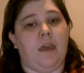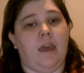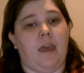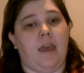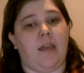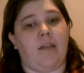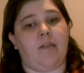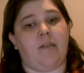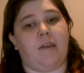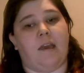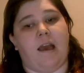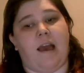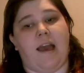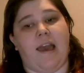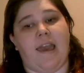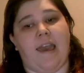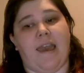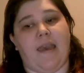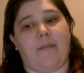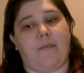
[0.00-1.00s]
and
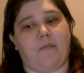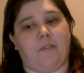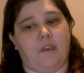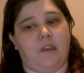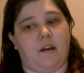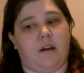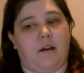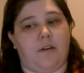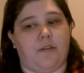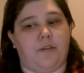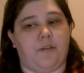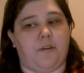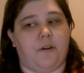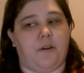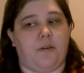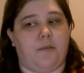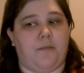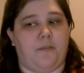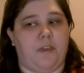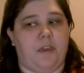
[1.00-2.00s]
I am the author
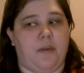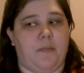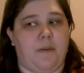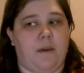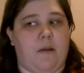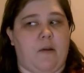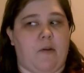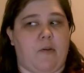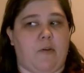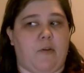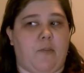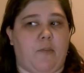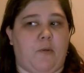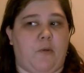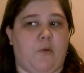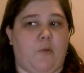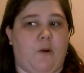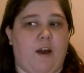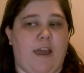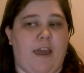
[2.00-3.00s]
of the
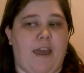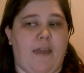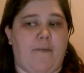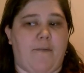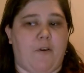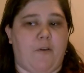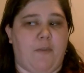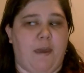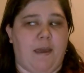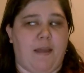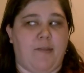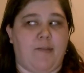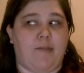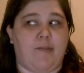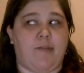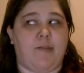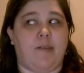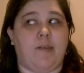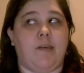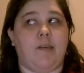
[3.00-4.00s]
paranormal YA
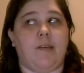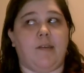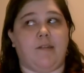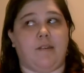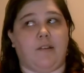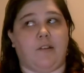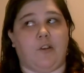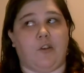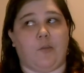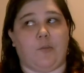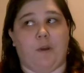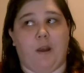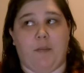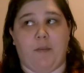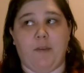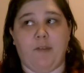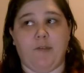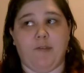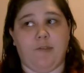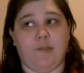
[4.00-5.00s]
romance Sealer's
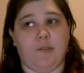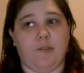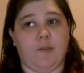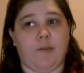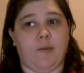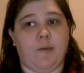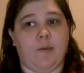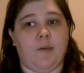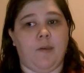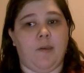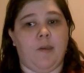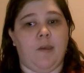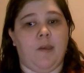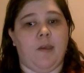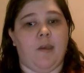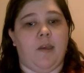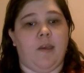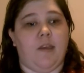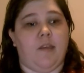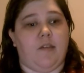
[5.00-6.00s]
Promise.
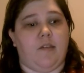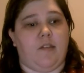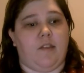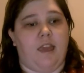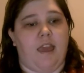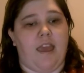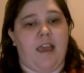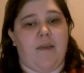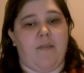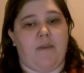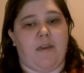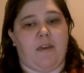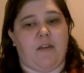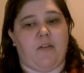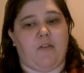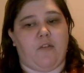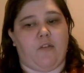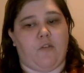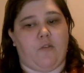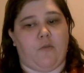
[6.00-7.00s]
Today I'm
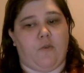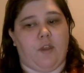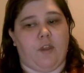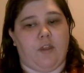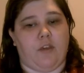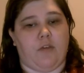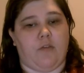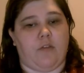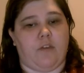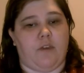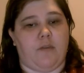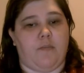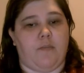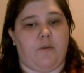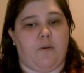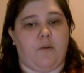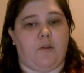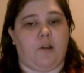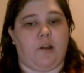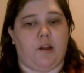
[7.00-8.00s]
here to read you the
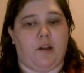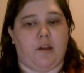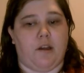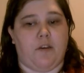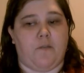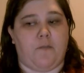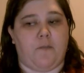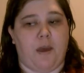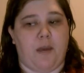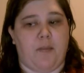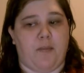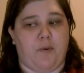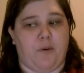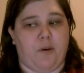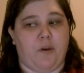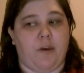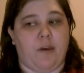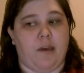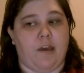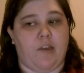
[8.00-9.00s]
prologue of my
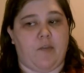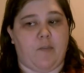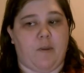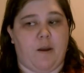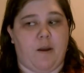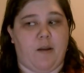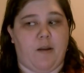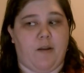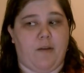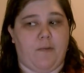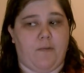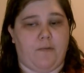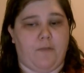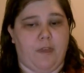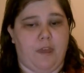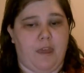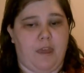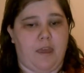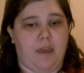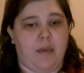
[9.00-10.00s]
book as part of
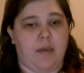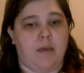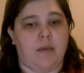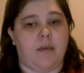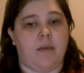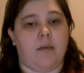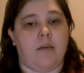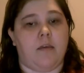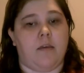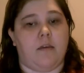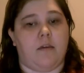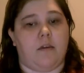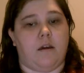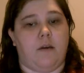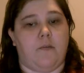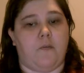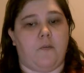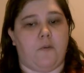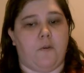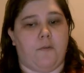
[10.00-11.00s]
the
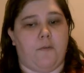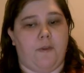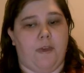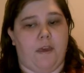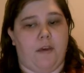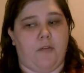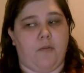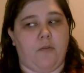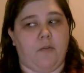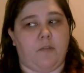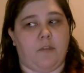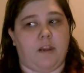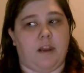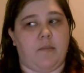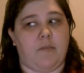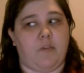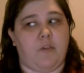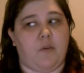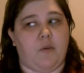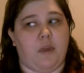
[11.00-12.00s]
cover reveal that
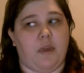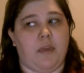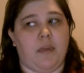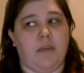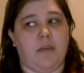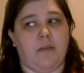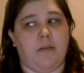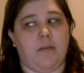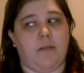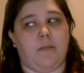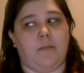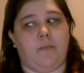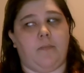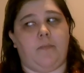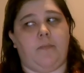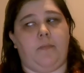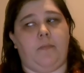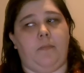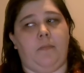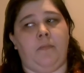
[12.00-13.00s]
I'm doing.
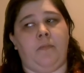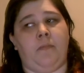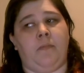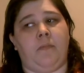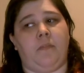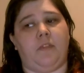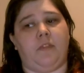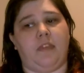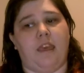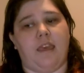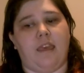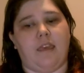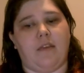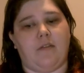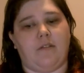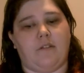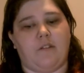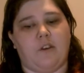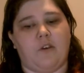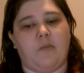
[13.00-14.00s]
Thank
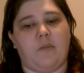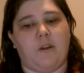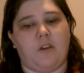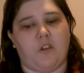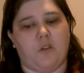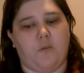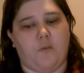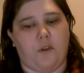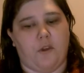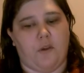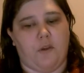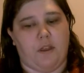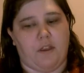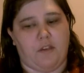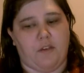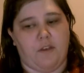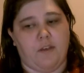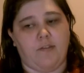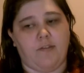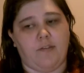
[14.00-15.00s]
you so much for your
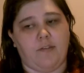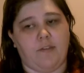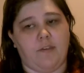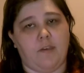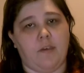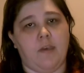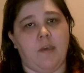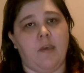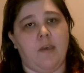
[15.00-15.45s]
interest.